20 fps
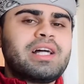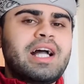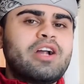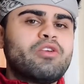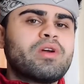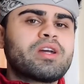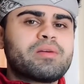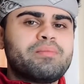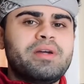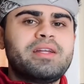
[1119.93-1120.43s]
I
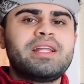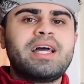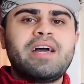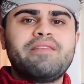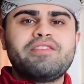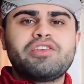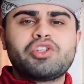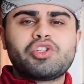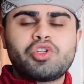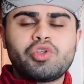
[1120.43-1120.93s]
recommend
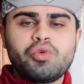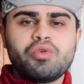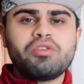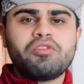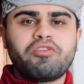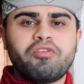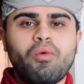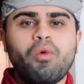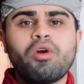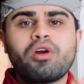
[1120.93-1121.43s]
having two to
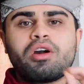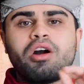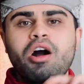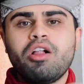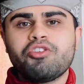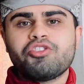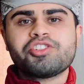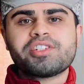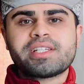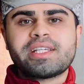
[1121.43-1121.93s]
four
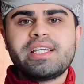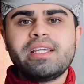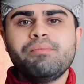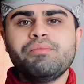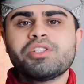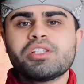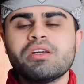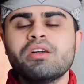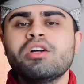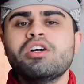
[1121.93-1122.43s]
color
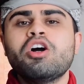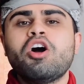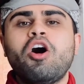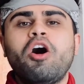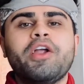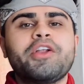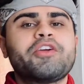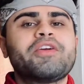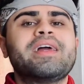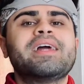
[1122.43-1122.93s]
schemes
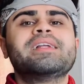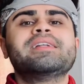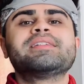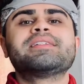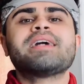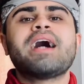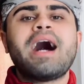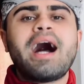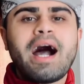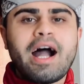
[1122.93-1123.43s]
on your
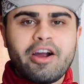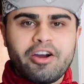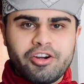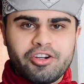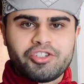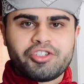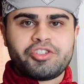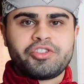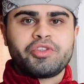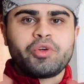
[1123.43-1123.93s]

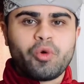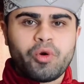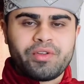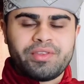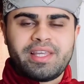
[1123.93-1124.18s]
entire store.